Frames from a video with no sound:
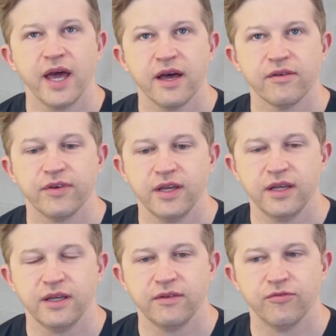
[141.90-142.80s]
have
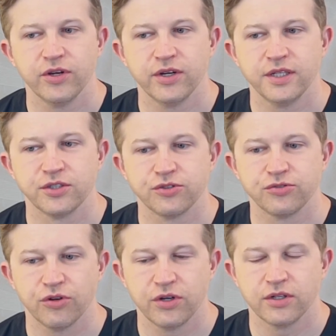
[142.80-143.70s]
a very
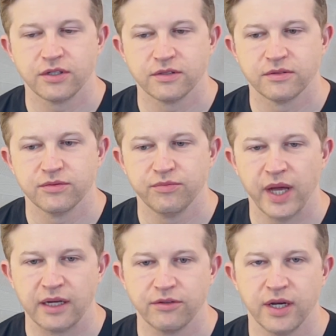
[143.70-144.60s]
strong
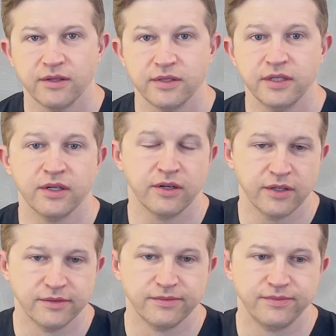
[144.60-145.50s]
background in
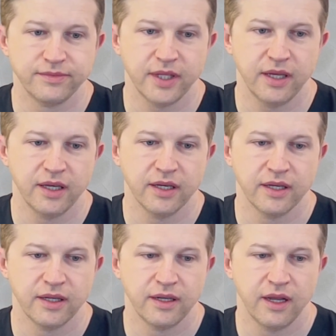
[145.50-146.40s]
art,
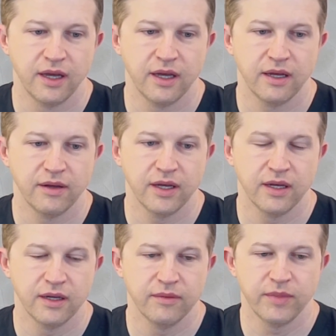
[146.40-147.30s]
and uh,
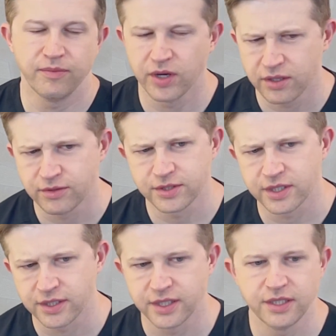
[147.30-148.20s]
my mother was
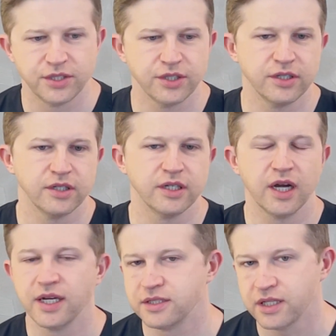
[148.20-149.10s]
an art
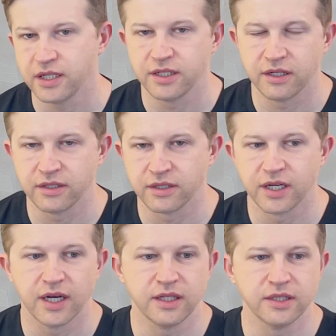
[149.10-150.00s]
teacher. I studied art in
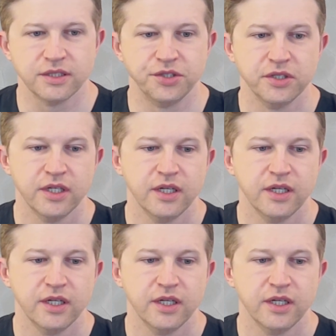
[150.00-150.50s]
college,